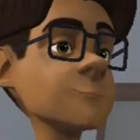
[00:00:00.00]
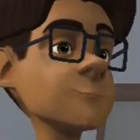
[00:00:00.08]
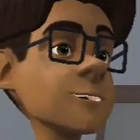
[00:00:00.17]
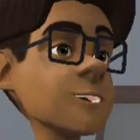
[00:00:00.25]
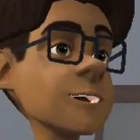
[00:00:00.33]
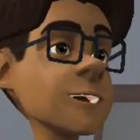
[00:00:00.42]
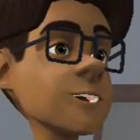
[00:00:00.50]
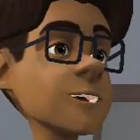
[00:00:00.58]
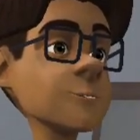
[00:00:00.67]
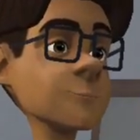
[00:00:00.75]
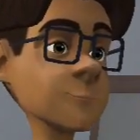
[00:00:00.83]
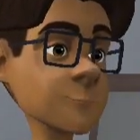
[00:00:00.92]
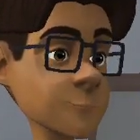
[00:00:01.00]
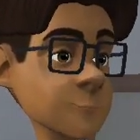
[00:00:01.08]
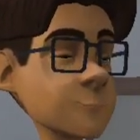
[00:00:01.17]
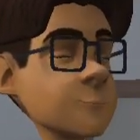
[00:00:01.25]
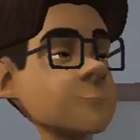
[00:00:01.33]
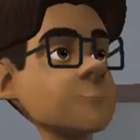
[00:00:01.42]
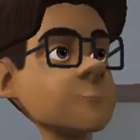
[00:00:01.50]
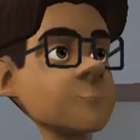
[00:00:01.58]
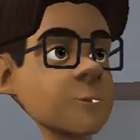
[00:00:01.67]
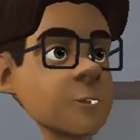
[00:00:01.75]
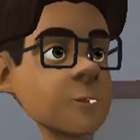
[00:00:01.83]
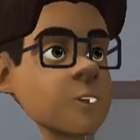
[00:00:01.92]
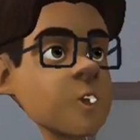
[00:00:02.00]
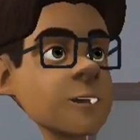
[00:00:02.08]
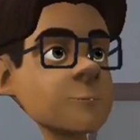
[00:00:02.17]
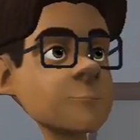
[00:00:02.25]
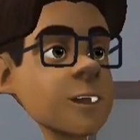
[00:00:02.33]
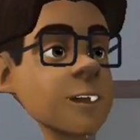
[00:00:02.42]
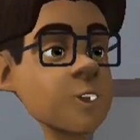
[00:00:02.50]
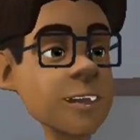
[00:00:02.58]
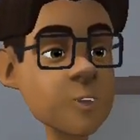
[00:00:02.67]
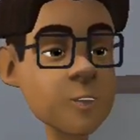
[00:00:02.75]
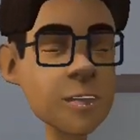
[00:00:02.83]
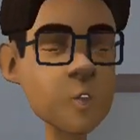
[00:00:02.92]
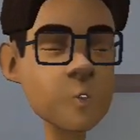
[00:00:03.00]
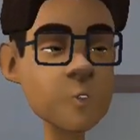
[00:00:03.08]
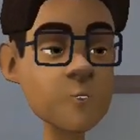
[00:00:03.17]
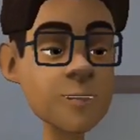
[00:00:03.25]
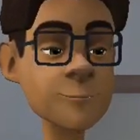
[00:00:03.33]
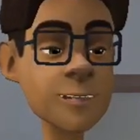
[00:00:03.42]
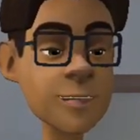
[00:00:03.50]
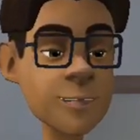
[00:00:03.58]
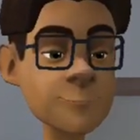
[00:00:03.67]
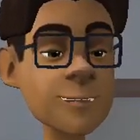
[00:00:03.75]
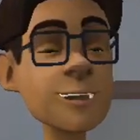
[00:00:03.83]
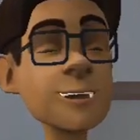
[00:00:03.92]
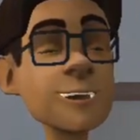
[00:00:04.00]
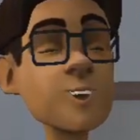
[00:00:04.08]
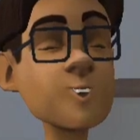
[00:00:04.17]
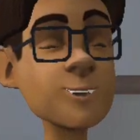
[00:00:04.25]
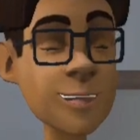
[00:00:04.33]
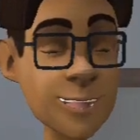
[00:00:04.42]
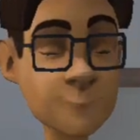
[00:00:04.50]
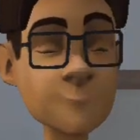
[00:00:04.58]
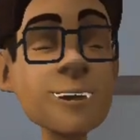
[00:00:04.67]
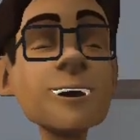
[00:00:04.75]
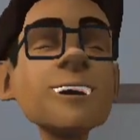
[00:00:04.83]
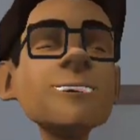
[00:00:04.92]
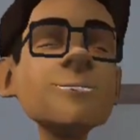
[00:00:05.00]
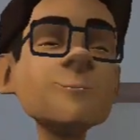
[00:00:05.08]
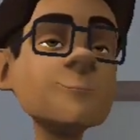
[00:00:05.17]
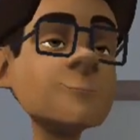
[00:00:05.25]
earlier, and lockup period was reduced from 3 months to 0 months.